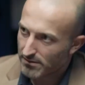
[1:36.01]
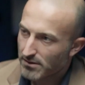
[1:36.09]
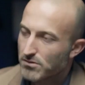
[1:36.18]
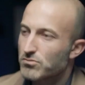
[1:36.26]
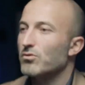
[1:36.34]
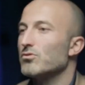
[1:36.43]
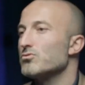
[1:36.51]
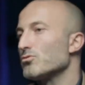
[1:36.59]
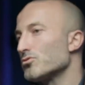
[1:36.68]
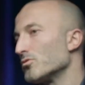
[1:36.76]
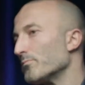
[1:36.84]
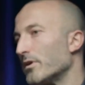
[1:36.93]
So
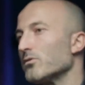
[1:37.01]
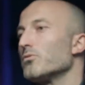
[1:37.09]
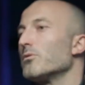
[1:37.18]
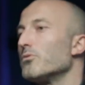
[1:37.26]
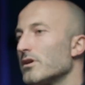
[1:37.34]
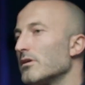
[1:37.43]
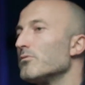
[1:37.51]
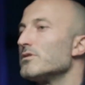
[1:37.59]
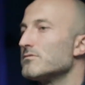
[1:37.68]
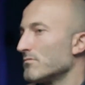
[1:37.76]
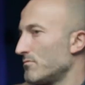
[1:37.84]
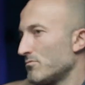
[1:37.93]
construction part, we are working with
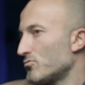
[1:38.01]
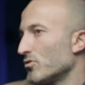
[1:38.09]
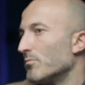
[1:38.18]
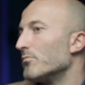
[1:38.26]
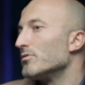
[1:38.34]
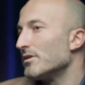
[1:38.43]
some